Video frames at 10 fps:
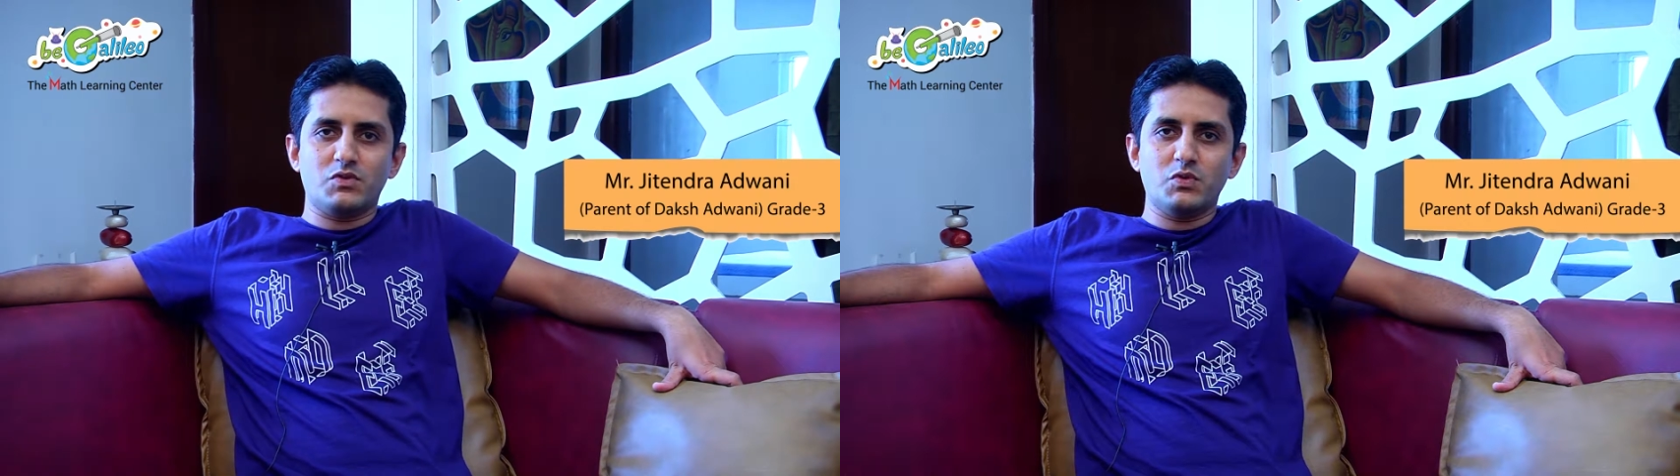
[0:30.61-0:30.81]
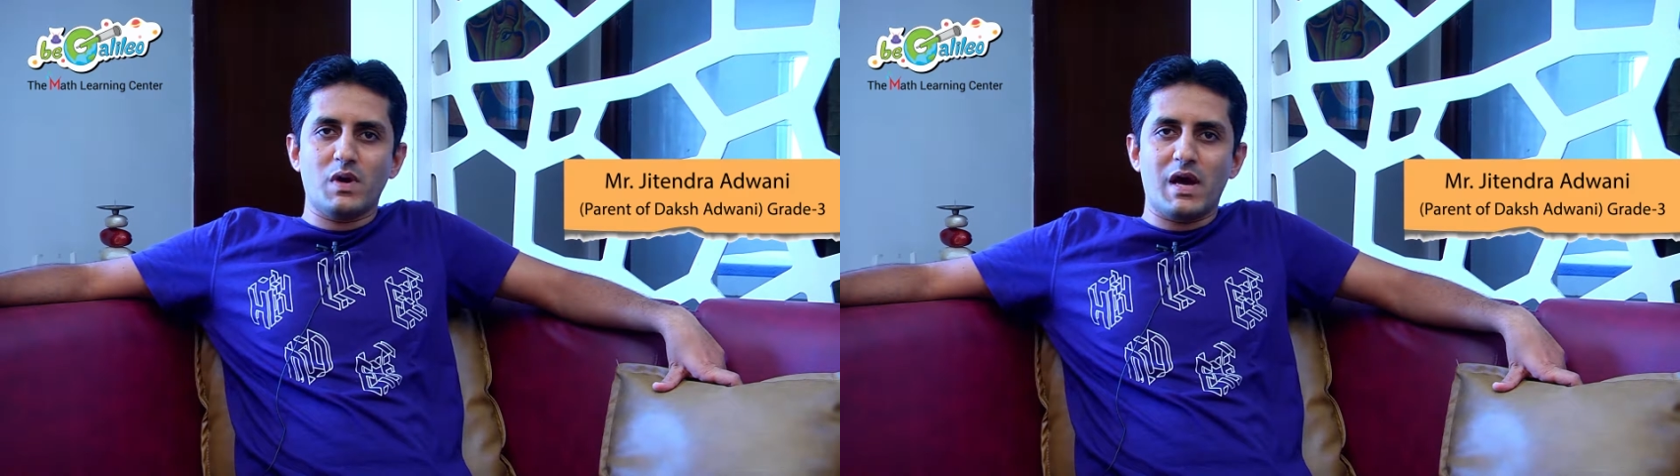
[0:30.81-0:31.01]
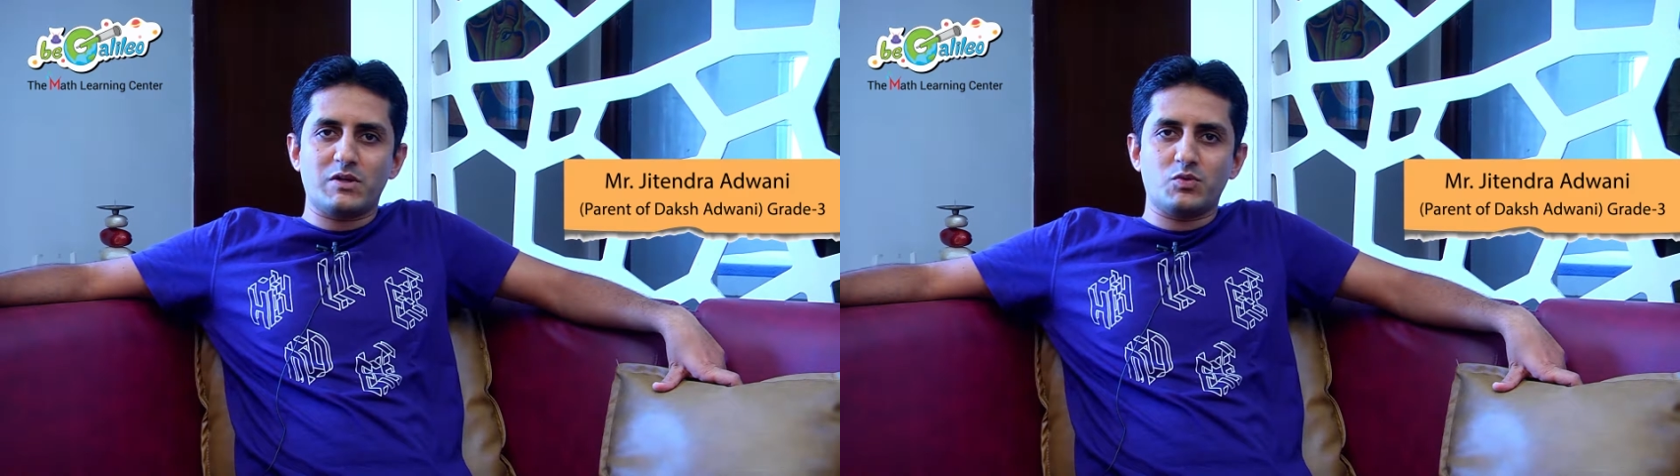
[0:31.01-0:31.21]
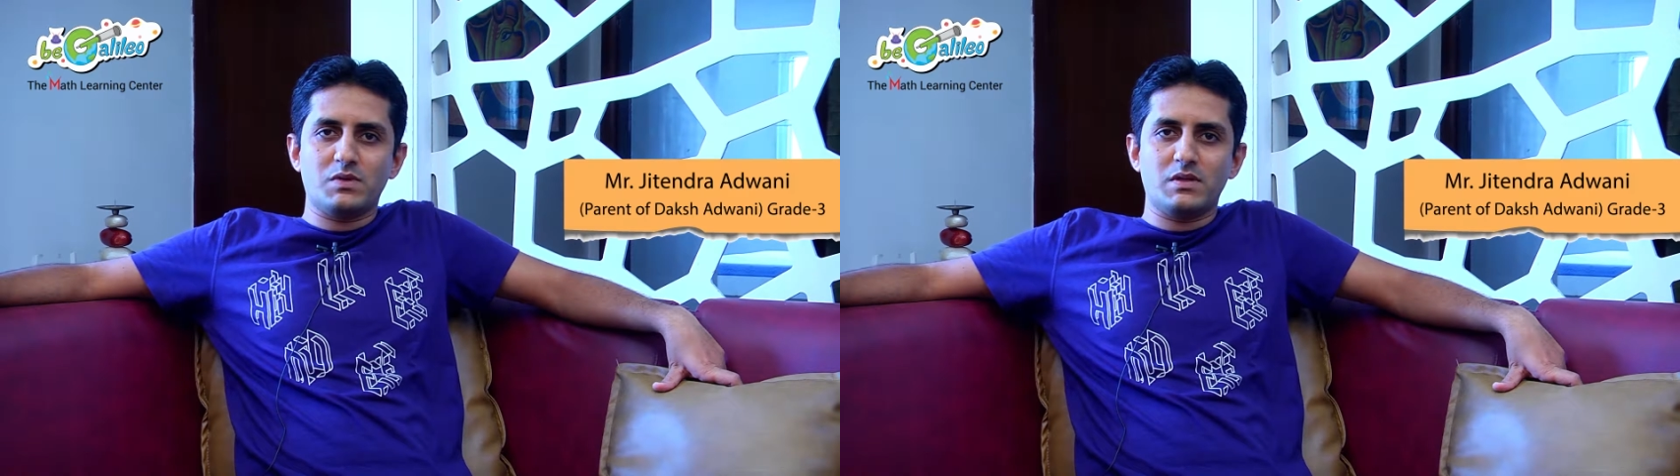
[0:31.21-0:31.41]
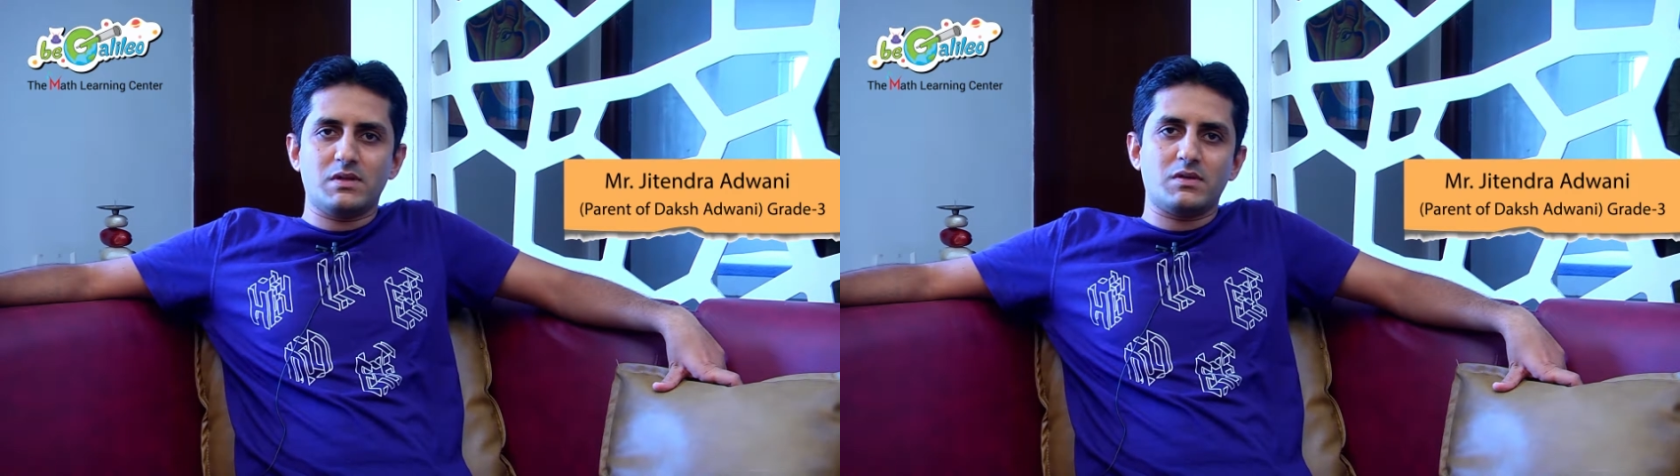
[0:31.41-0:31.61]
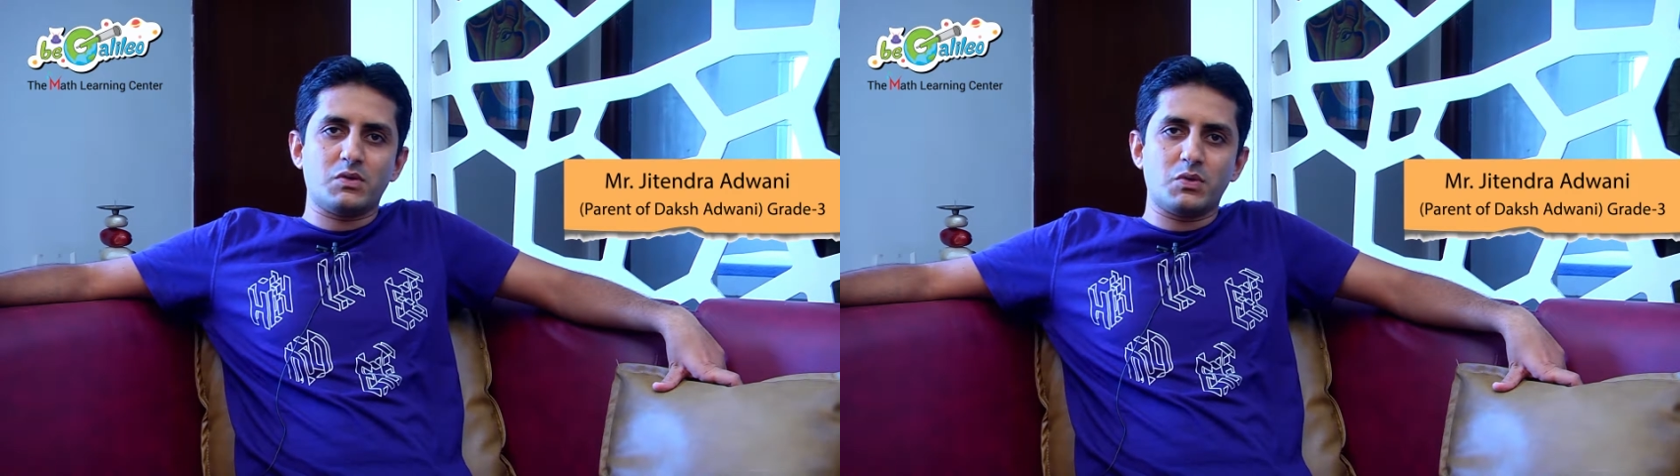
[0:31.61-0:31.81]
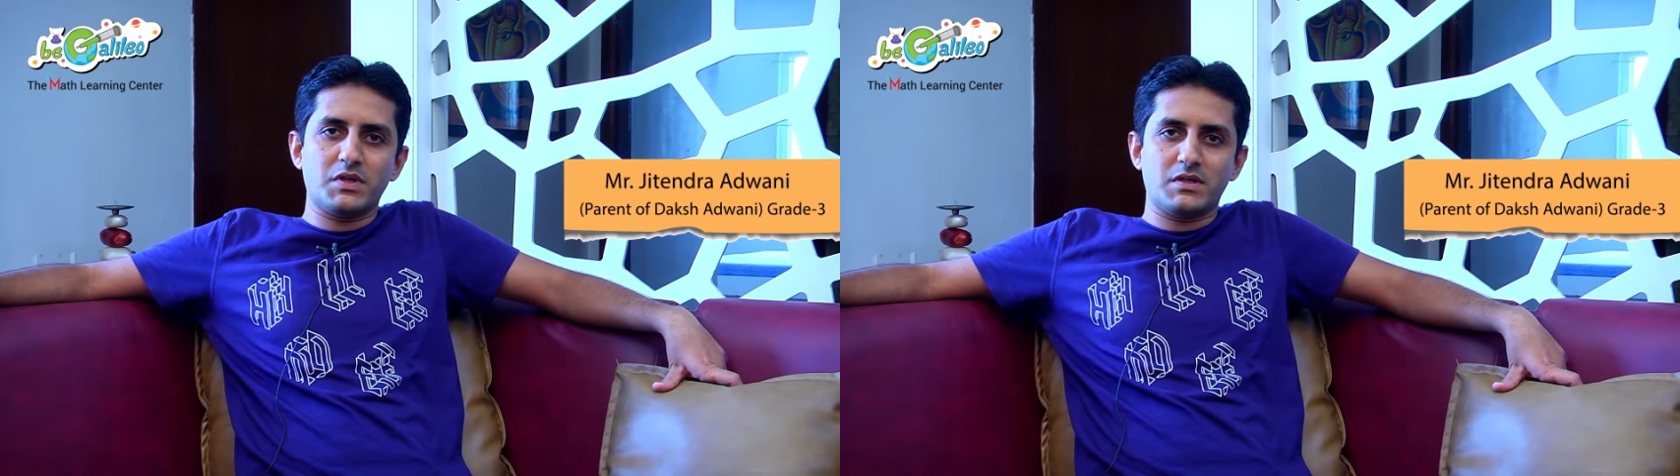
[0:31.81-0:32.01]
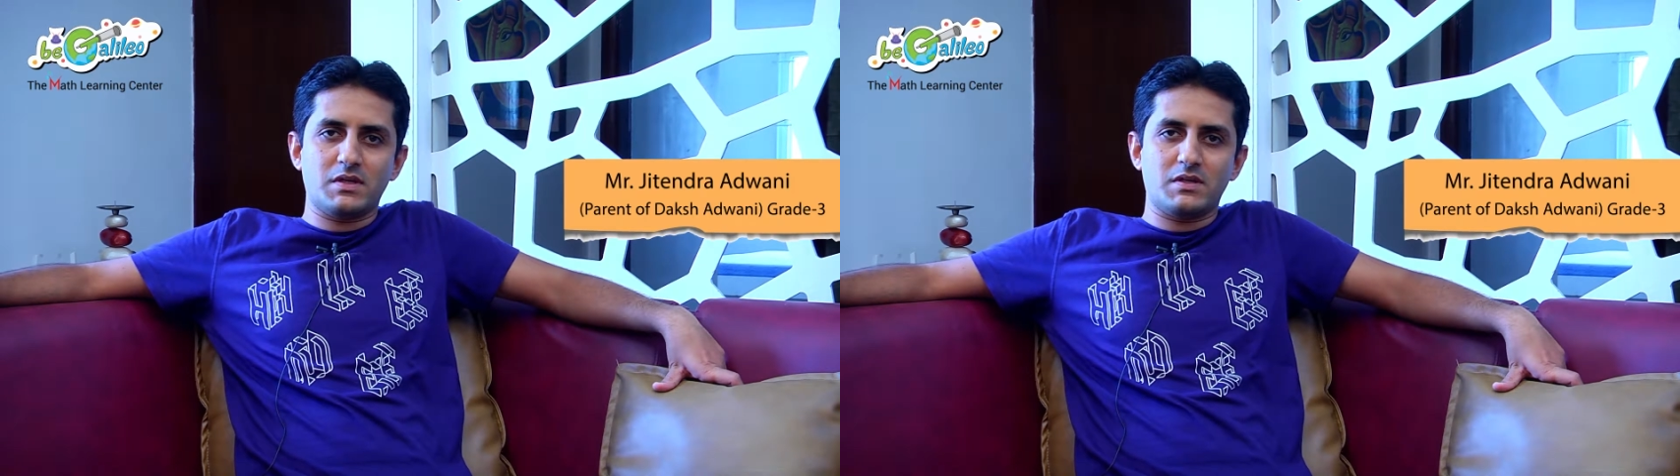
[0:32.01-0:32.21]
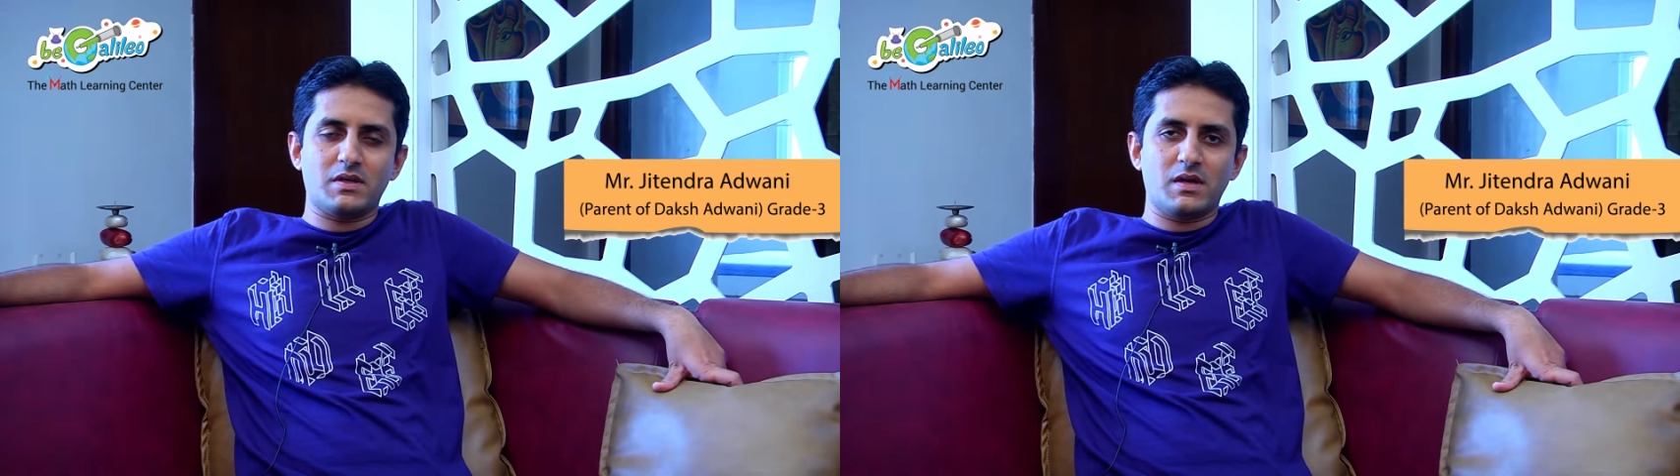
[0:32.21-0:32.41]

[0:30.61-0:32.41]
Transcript: you have to be good at it.